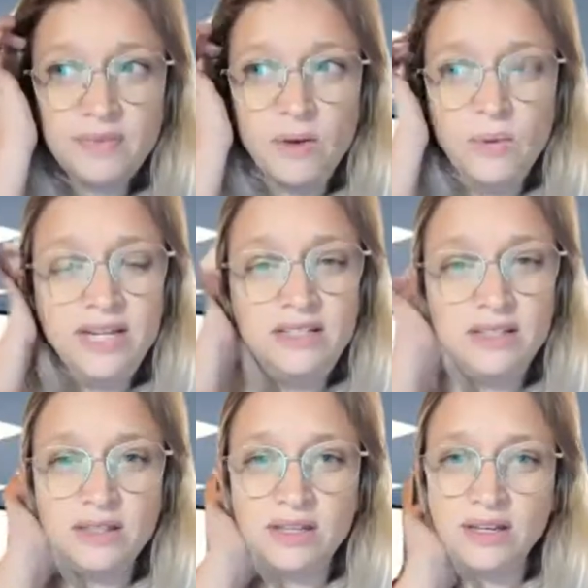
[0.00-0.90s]
we need
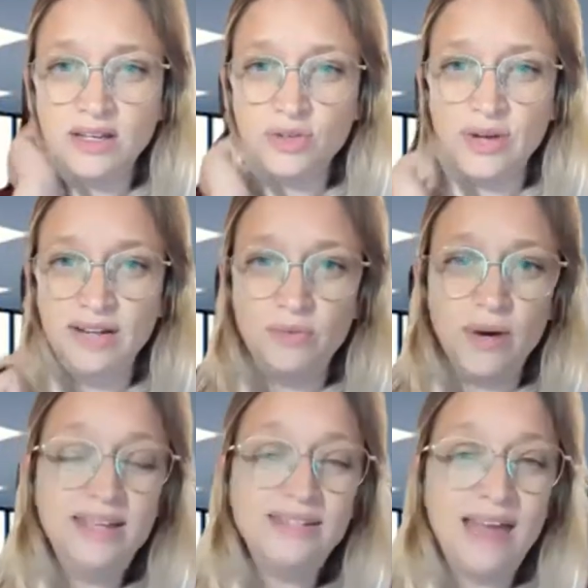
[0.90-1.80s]
to think in creative
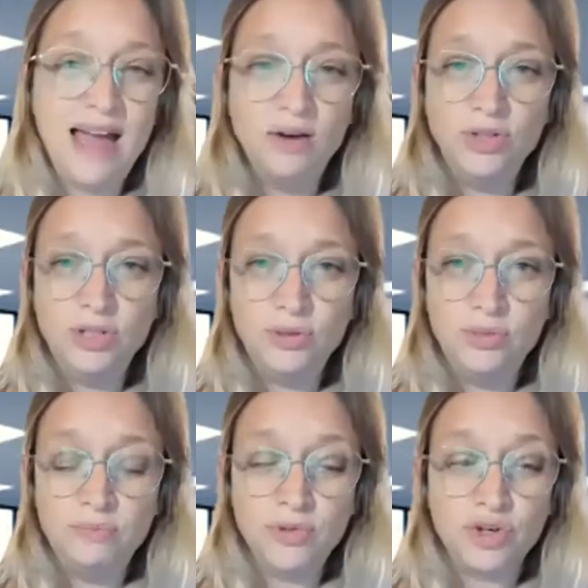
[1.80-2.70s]
ways how
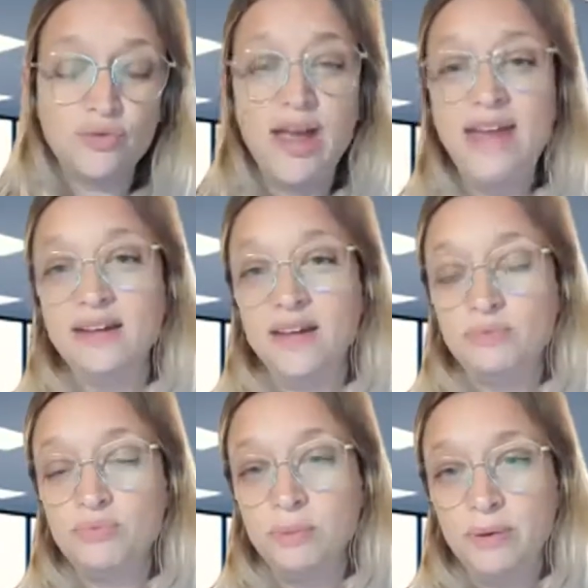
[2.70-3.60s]
to train
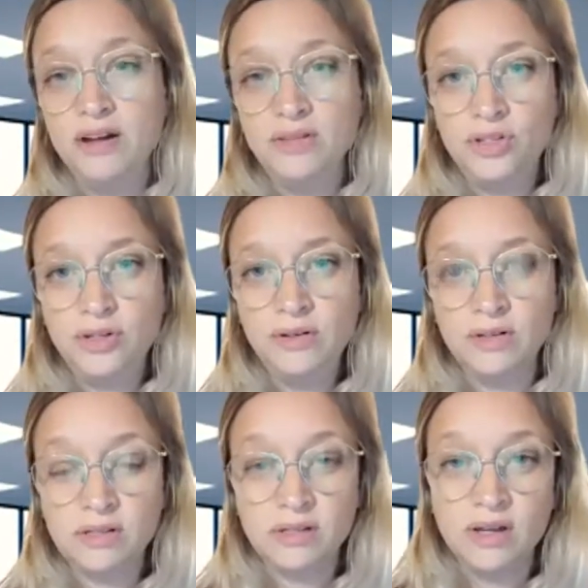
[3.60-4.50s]
and prepare the
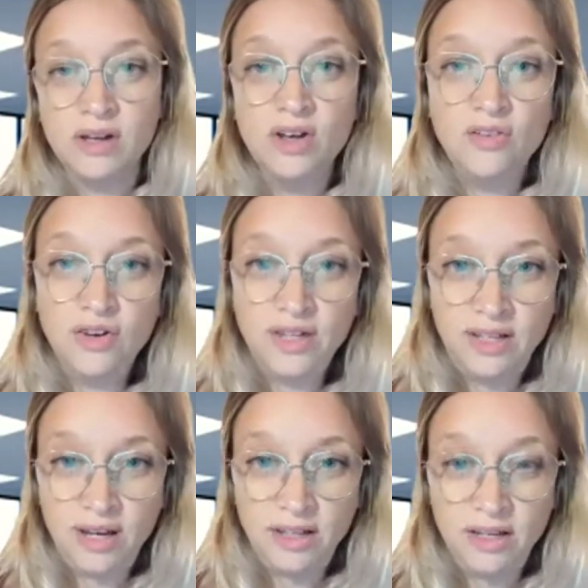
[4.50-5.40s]
students for
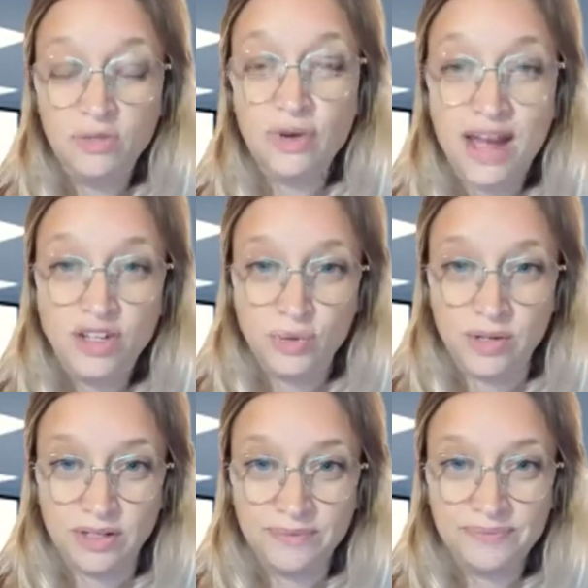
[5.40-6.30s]
the day they
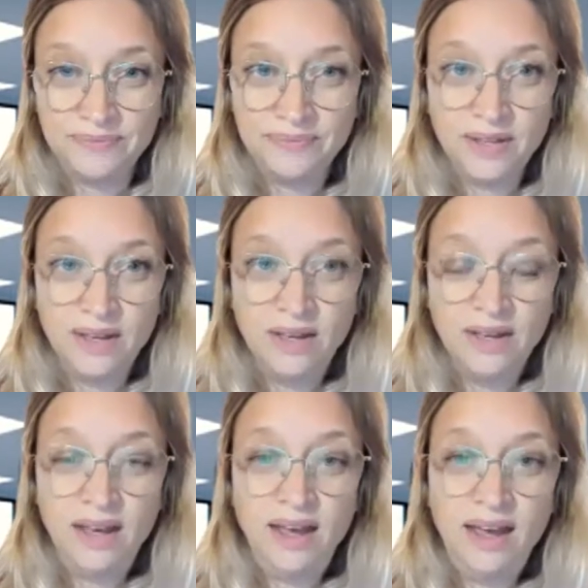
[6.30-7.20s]
graduate.
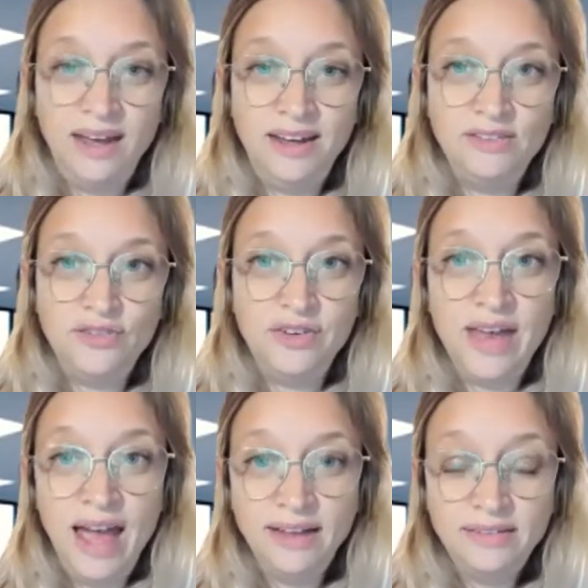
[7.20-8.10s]
And for
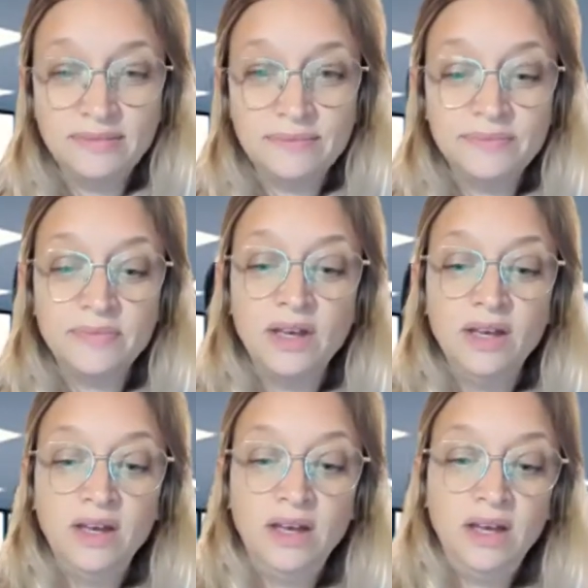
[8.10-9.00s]
that,
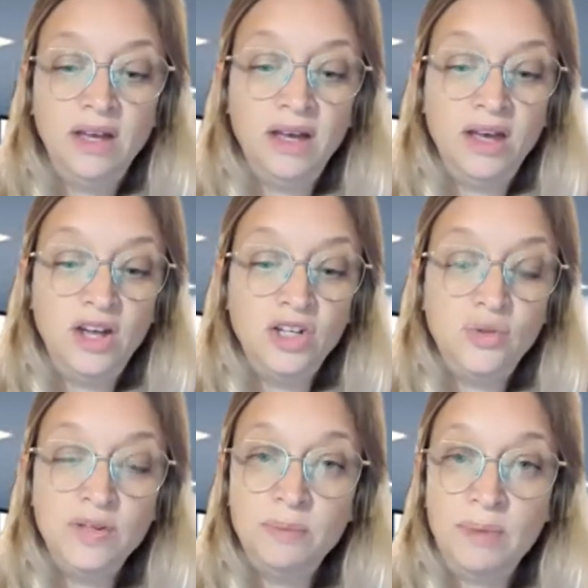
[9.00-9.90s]

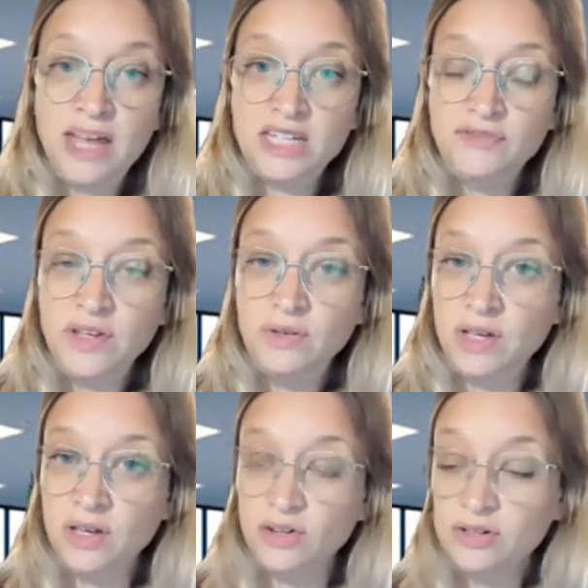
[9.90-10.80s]
during the past few
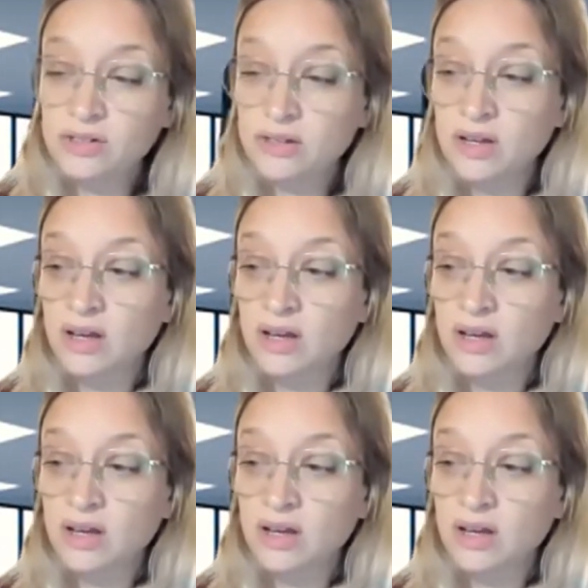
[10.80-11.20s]
years,